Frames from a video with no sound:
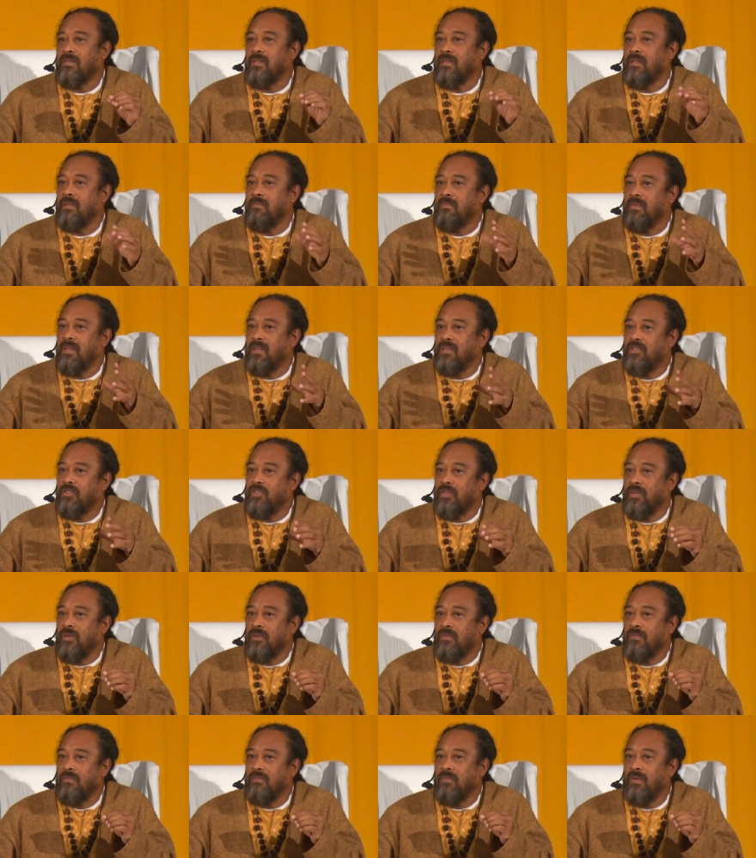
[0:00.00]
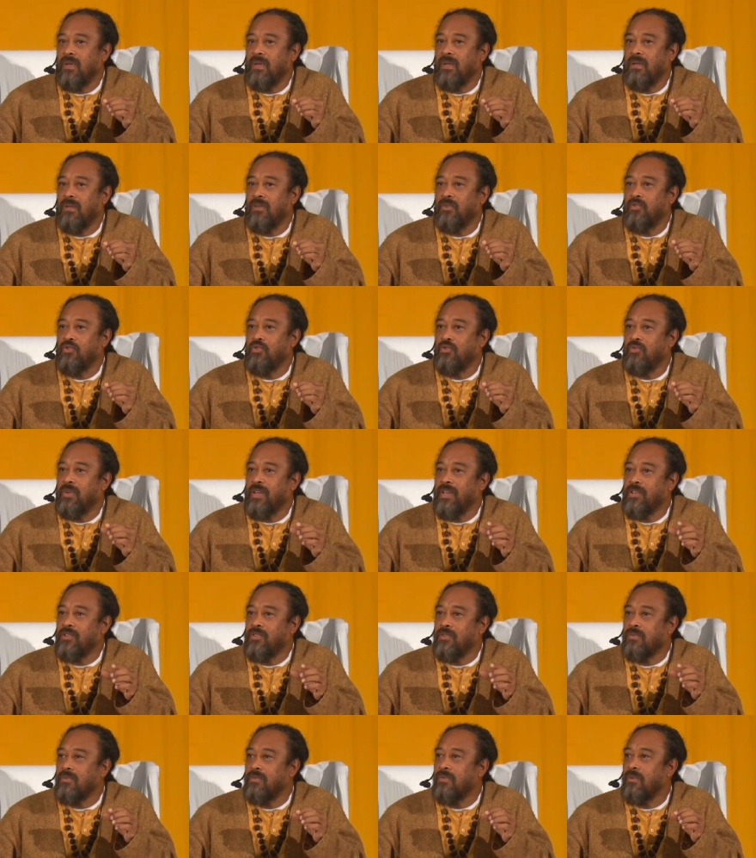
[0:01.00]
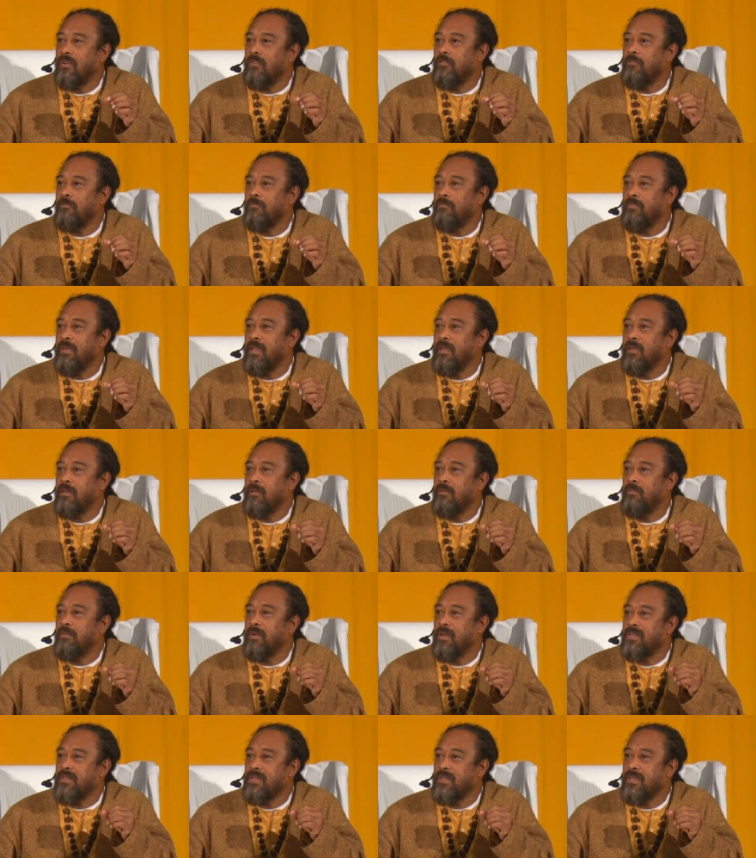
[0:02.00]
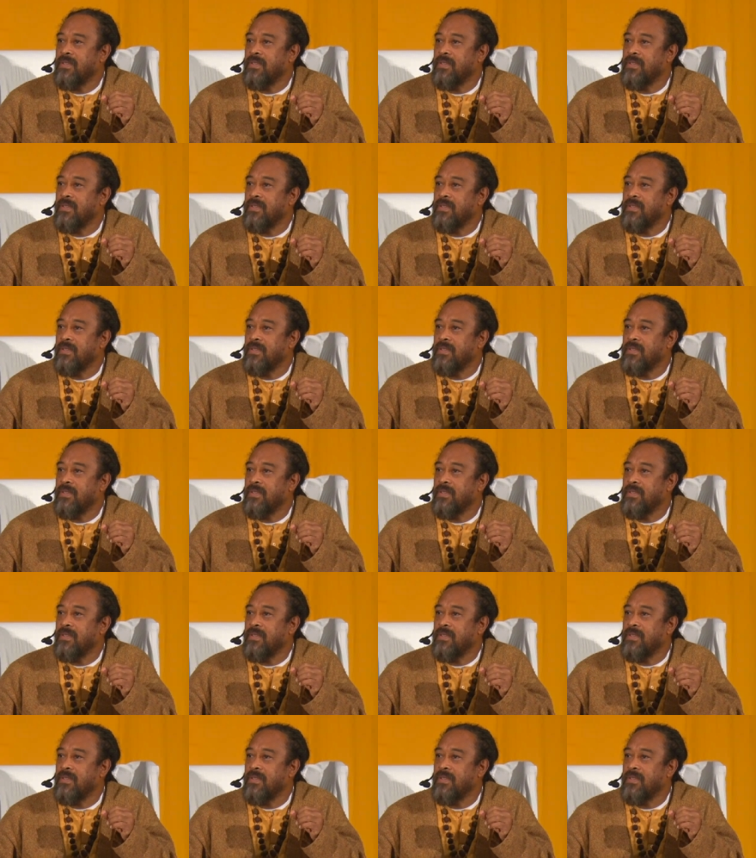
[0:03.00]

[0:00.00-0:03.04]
Is it diminishing in the duration of being in the person?